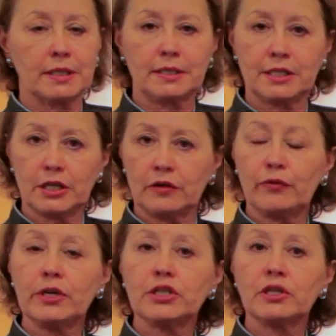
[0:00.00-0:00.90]
Instead
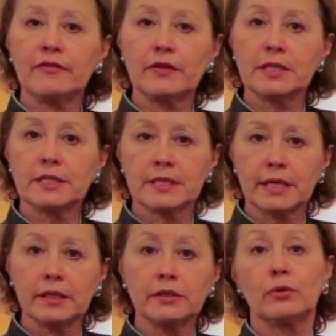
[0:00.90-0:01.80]
of reaching for the
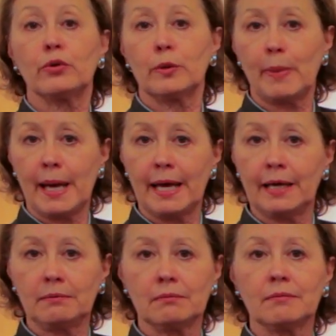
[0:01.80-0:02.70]
skillet or the
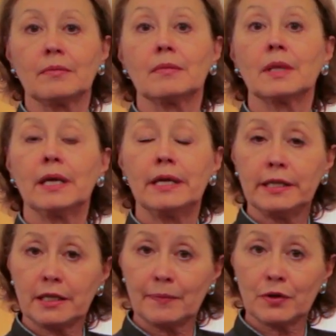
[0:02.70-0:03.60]
pan,
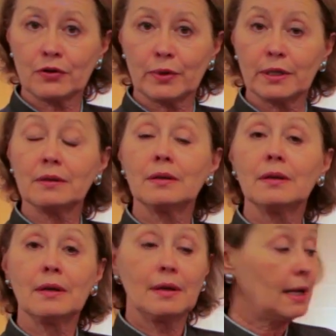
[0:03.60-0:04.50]
heat up the griddle
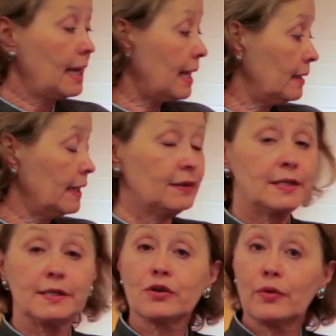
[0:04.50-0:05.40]
and let
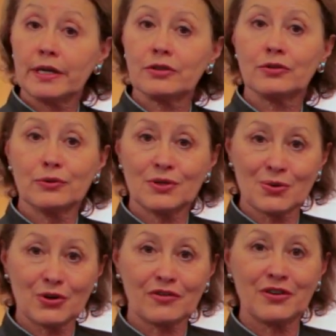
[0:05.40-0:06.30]
these great tools
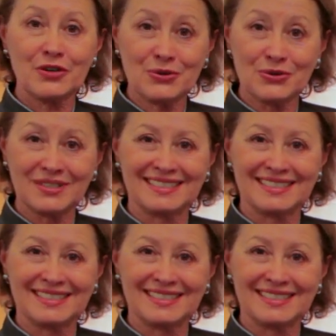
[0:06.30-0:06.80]
work for you.